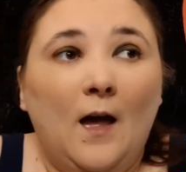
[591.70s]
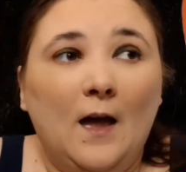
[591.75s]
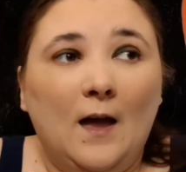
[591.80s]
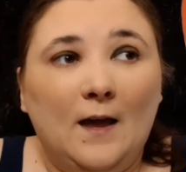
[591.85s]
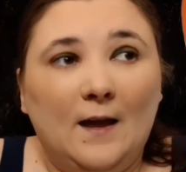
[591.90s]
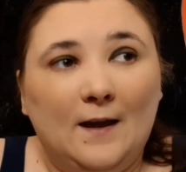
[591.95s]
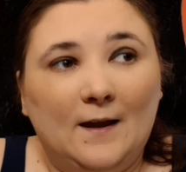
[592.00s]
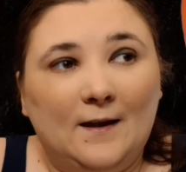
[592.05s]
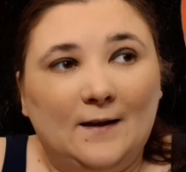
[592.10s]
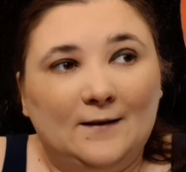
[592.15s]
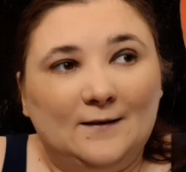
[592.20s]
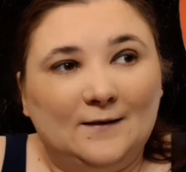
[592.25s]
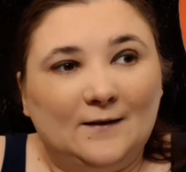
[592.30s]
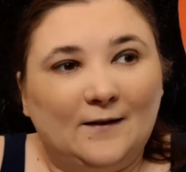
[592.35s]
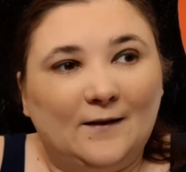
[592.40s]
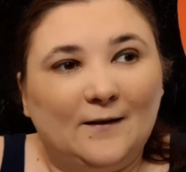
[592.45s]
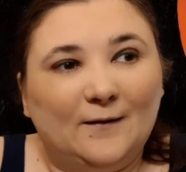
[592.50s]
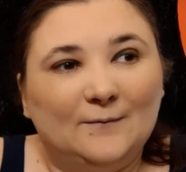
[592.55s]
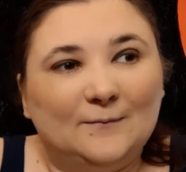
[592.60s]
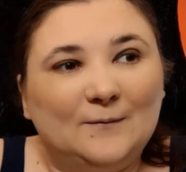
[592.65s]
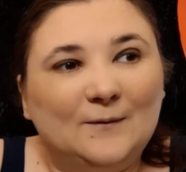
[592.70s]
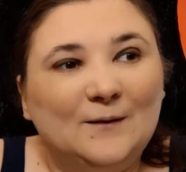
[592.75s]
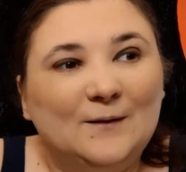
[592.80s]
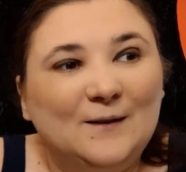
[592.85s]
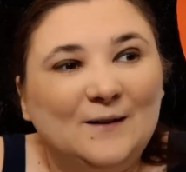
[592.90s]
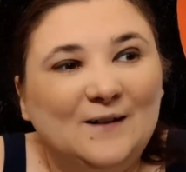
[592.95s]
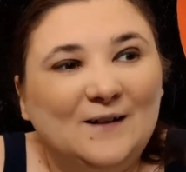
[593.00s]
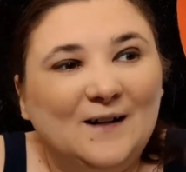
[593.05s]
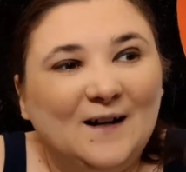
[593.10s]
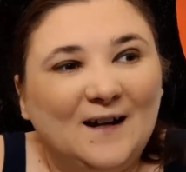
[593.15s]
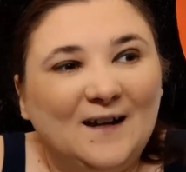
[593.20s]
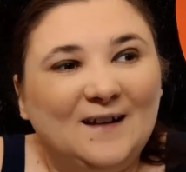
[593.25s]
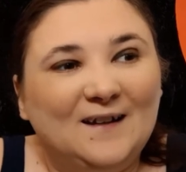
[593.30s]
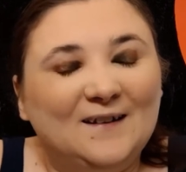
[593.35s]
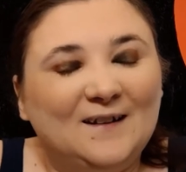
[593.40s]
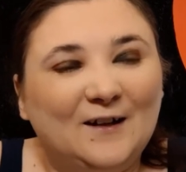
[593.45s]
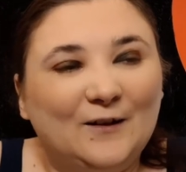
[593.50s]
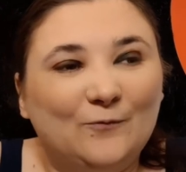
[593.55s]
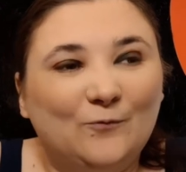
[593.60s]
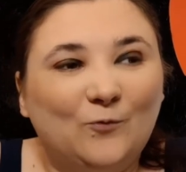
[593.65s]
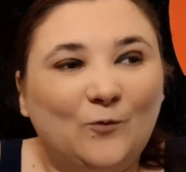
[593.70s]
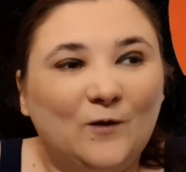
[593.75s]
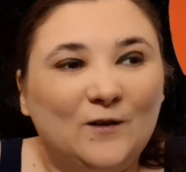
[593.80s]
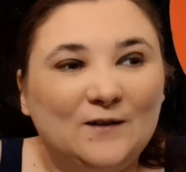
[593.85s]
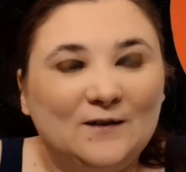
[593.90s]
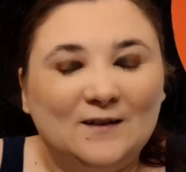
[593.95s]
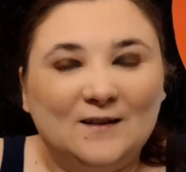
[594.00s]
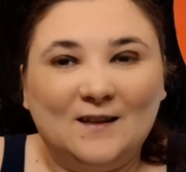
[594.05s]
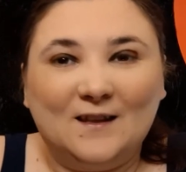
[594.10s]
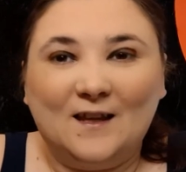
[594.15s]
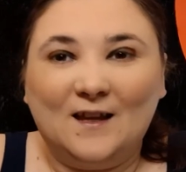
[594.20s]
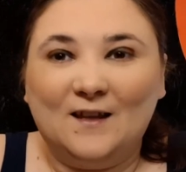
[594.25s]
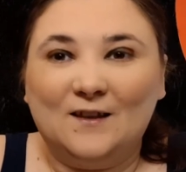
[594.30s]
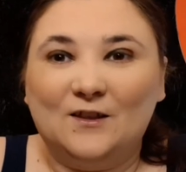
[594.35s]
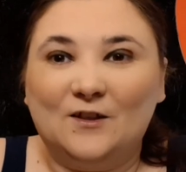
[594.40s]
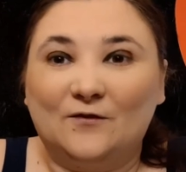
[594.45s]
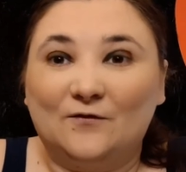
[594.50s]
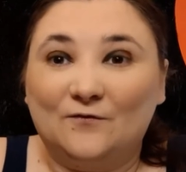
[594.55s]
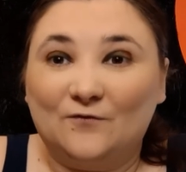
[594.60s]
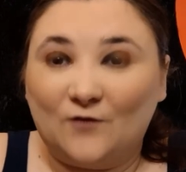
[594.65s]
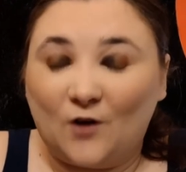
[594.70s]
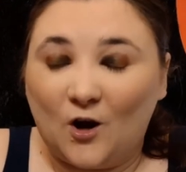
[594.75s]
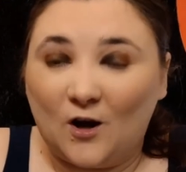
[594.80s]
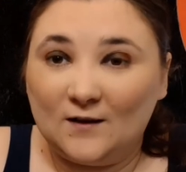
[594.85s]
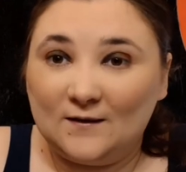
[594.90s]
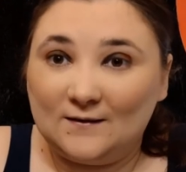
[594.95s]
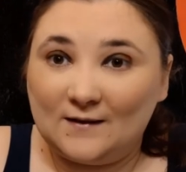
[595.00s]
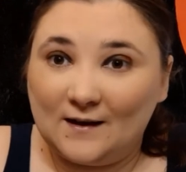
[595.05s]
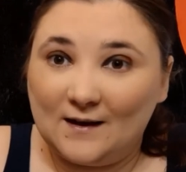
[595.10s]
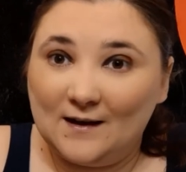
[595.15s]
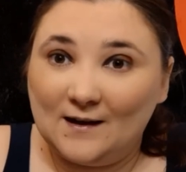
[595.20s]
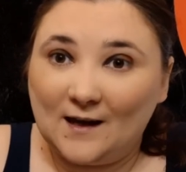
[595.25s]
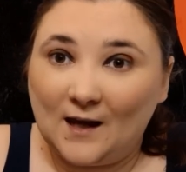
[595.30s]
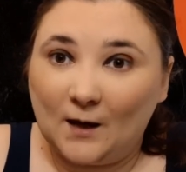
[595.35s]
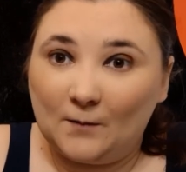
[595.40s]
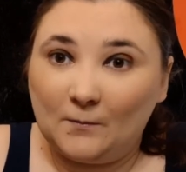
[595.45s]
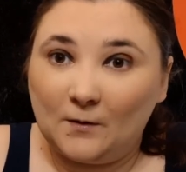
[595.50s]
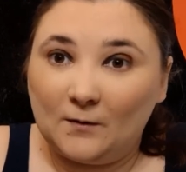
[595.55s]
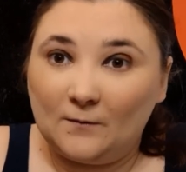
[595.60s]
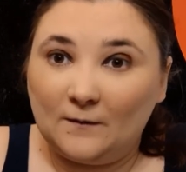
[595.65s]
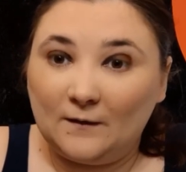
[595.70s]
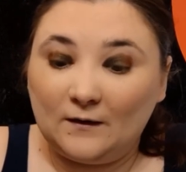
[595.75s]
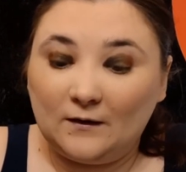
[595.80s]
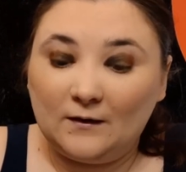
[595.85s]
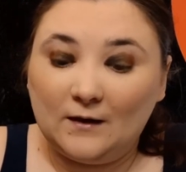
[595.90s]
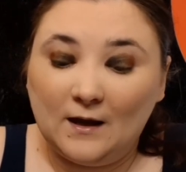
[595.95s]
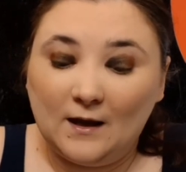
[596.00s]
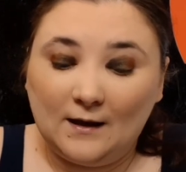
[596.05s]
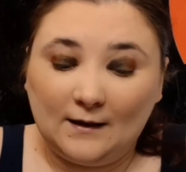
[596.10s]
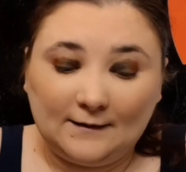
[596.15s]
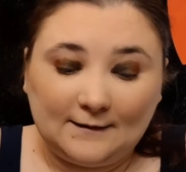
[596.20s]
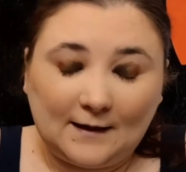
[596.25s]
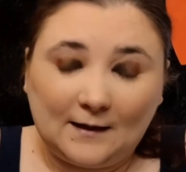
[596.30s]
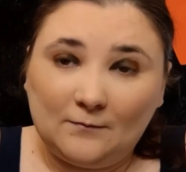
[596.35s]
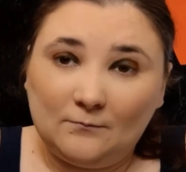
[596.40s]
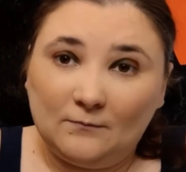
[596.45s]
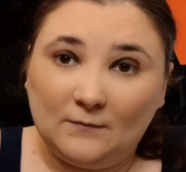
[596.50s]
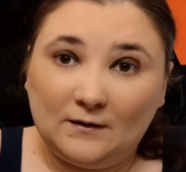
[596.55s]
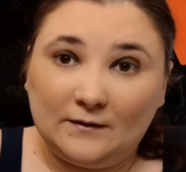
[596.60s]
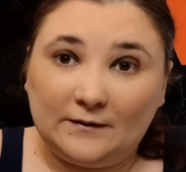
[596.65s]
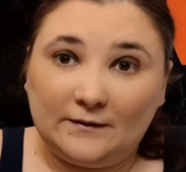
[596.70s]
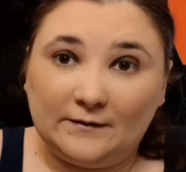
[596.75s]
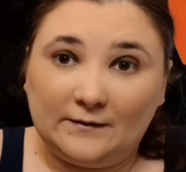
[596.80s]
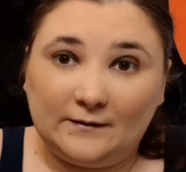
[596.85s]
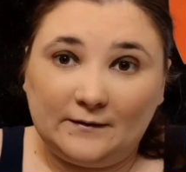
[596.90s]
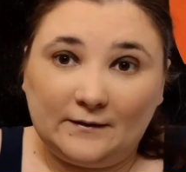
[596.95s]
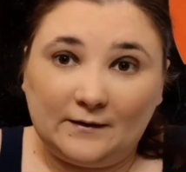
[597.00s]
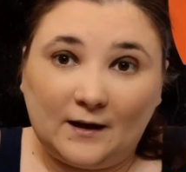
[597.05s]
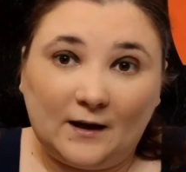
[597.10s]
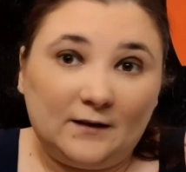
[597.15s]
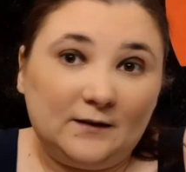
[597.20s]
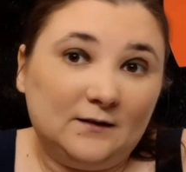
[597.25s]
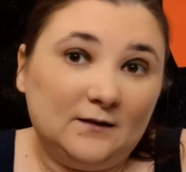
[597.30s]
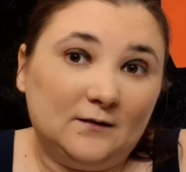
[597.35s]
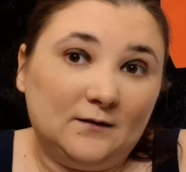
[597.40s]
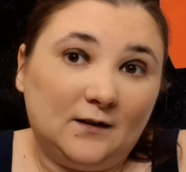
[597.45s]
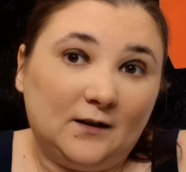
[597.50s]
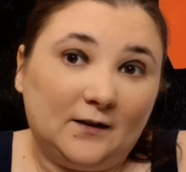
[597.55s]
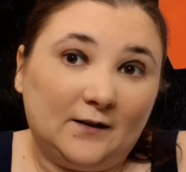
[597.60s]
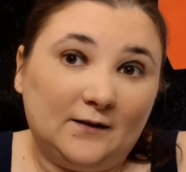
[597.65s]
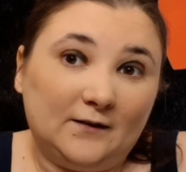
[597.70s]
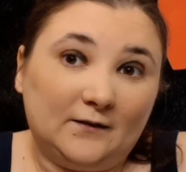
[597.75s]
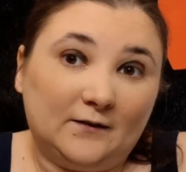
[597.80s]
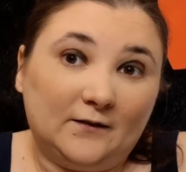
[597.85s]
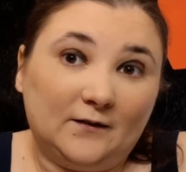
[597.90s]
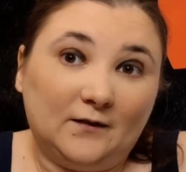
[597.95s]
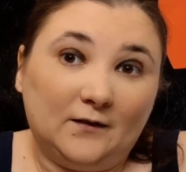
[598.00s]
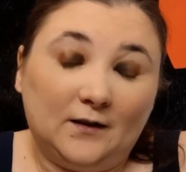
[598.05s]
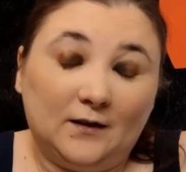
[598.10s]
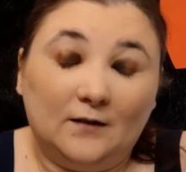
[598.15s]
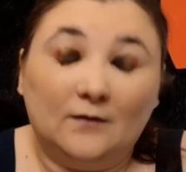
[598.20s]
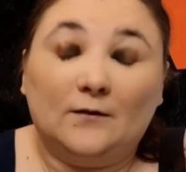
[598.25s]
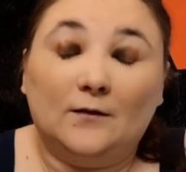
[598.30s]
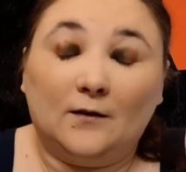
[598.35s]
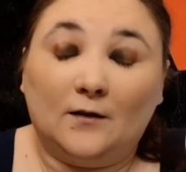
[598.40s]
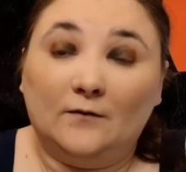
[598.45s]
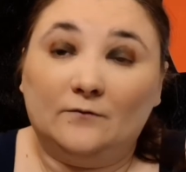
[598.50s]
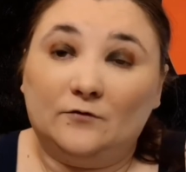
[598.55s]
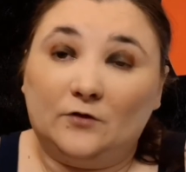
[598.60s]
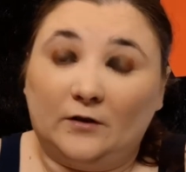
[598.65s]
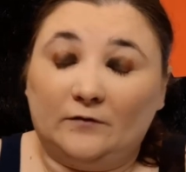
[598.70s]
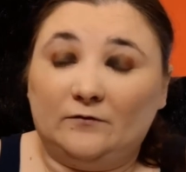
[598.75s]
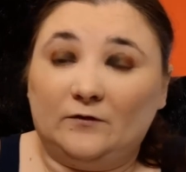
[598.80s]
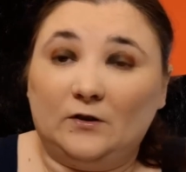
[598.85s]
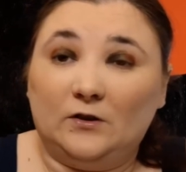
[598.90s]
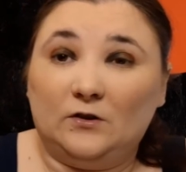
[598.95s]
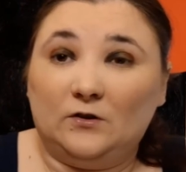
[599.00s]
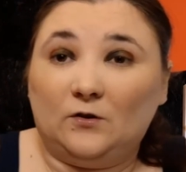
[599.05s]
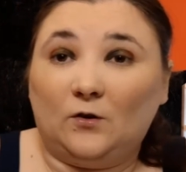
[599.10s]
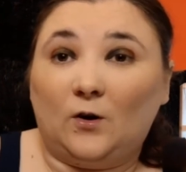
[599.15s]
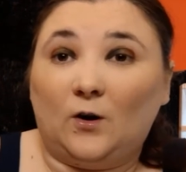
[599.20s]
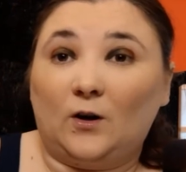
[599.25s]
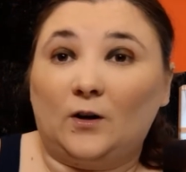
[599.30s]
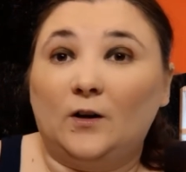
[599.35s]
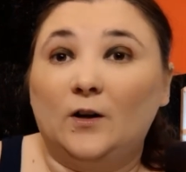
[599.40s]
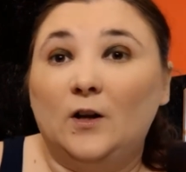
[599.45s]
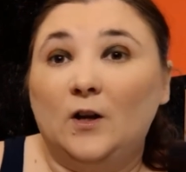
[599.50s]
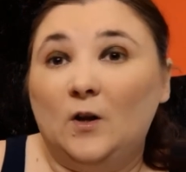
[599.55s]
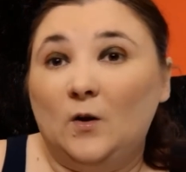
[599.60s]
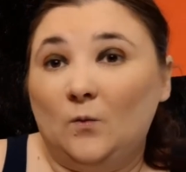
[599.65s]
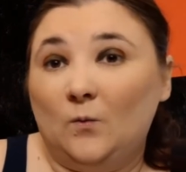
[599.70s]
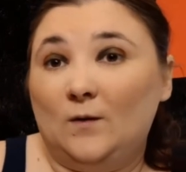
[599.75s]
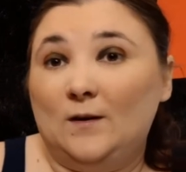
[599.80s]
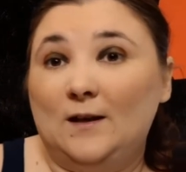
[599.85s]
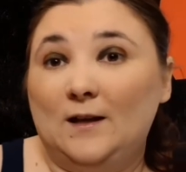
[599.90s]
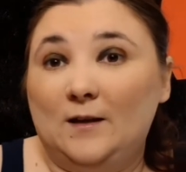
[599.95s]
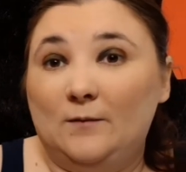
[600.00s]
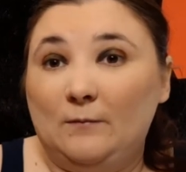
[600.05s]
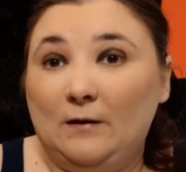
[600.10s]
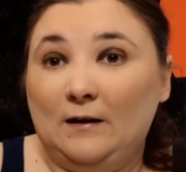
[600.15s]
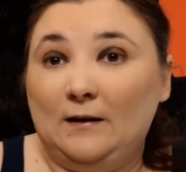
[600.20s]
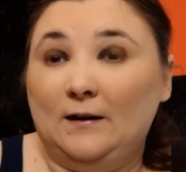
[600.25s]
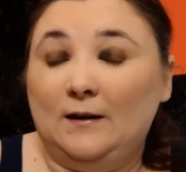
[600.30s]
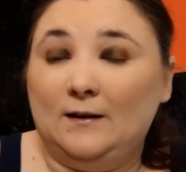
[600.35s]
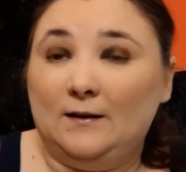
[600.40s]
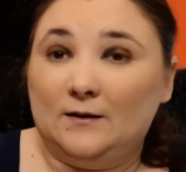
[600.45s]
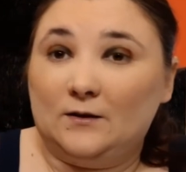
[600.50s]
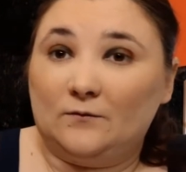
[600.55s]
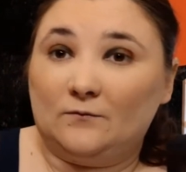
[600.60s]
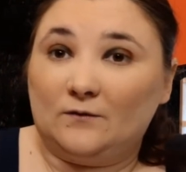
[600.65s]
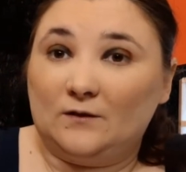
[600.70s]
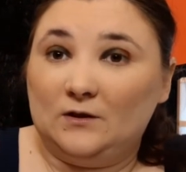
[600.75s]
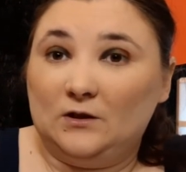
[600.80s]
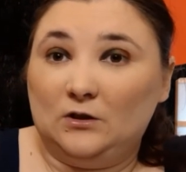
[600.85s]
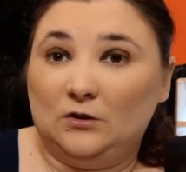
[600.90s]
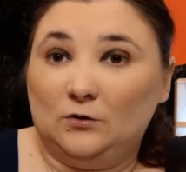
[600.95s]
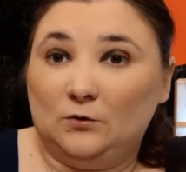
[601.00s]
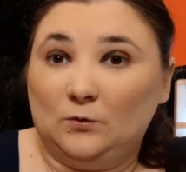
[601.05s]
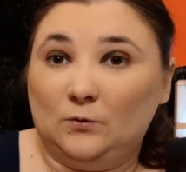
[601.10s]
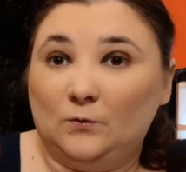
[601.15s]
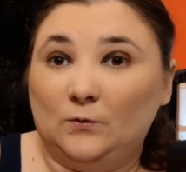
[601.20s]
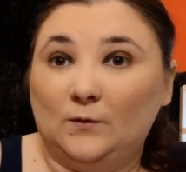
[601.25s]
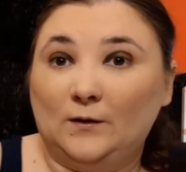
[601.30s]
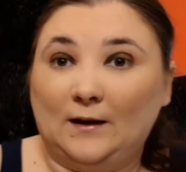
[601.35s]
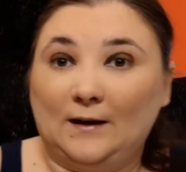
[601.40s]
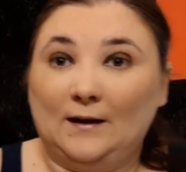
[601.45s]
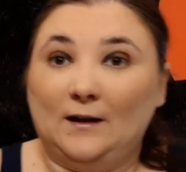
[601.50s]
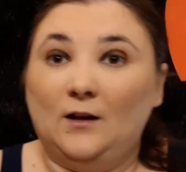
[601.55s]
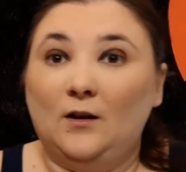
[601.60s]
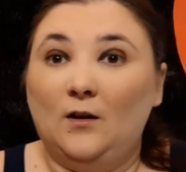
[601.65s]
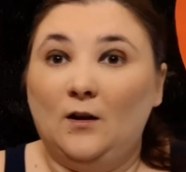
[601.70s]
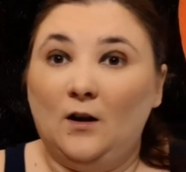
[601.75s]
And I want the frost that he came out with, because I didn't hear of Jeffree Star when he made his original, like,